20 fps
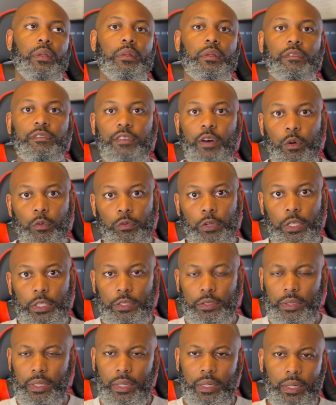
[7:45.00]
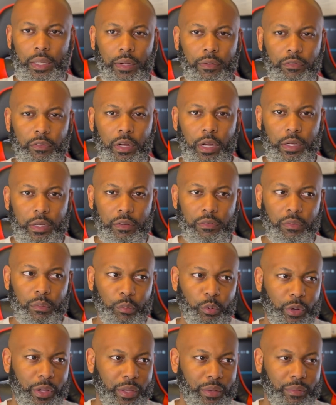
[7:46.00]
foam runners at a
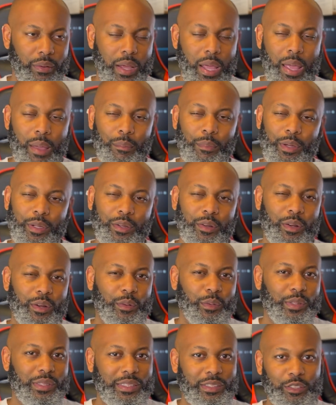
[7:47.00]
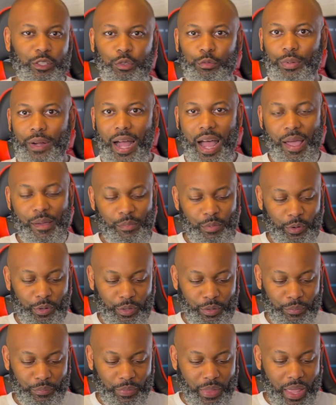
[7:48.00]
different point. My daughter wasn't super hype
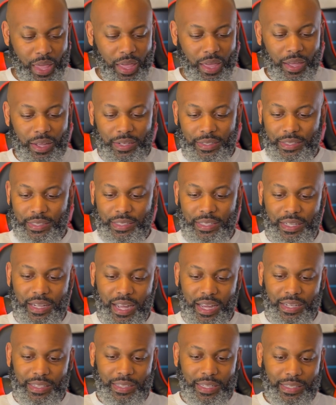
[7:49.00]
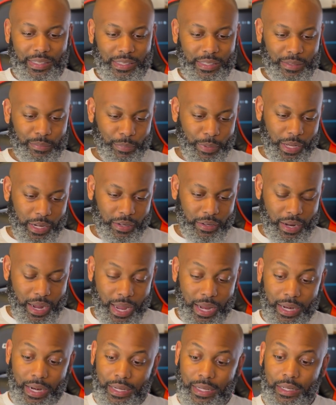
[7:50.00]
on them, and she did kind of like these better,
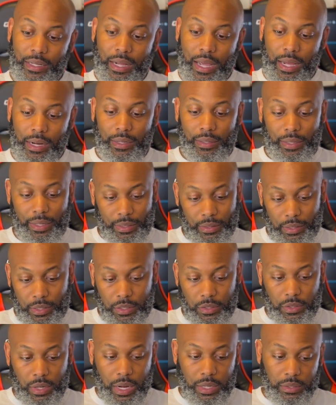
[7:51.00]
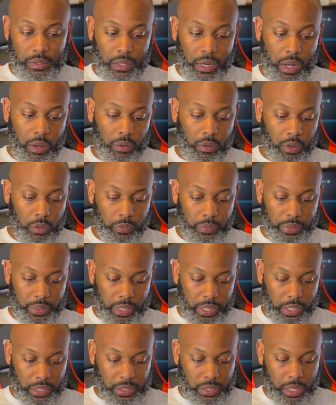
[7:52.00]
and I did kind of like these. So I said I'll go with
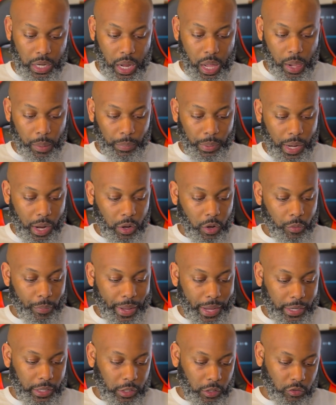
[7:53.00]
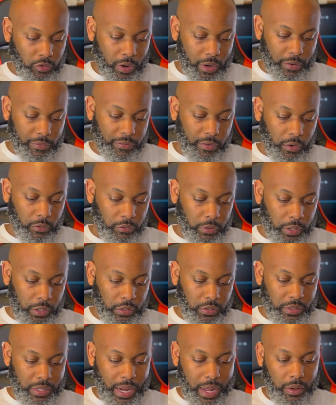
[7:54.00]
this, but I'll go back and I'll try the foam
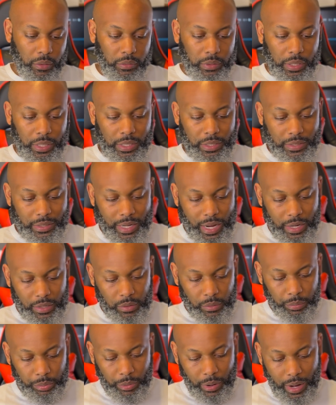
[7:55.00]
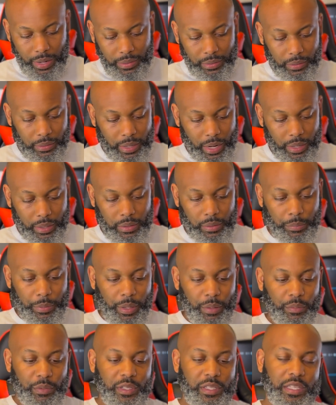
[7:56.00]
runners. Now on the inside, you probably are not going to
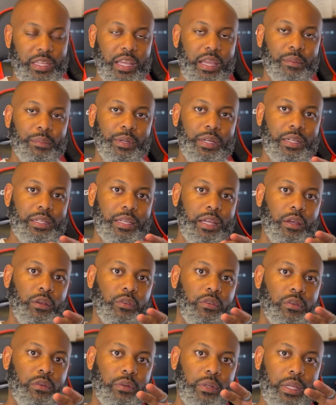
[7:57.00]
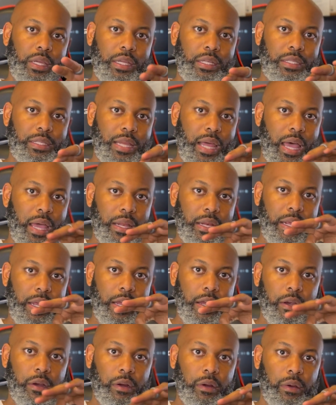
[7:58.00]
be able to see it, but it tells you on the inside
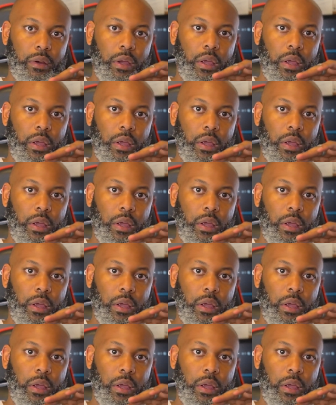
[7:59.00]
here,